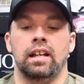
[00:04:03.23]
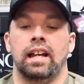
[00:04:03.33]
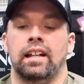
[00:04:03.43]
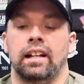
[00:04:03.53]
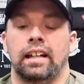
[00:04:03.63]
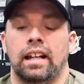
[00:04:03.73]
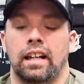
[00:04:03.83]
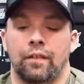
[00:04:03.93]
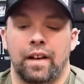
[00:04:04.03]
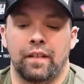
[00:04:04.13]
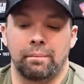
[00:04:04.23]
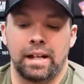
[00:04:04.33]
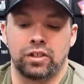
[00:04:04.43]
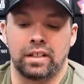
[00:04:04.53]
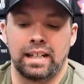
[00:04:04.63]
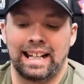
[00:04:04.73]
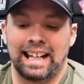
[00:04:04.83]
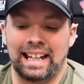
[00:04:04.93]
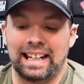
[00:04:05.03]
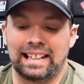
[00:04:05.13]
Again, if I've mentioned,
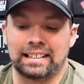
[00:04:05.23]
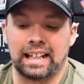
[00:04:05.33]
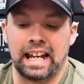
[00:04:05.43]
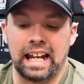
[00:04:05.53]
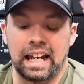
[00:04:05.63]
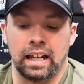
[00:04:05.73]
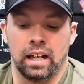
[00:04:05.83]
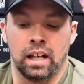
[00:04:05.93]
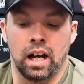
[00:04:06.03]
it is a